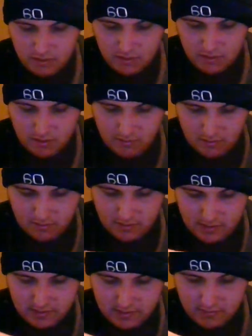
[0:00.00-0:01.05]
go all
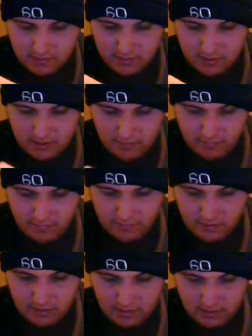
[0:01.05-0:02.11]
crazy with the knife. I
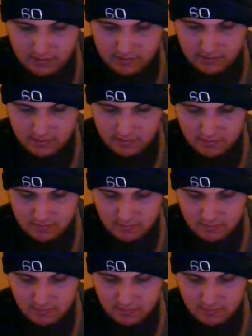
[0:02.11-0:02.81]
think I can just...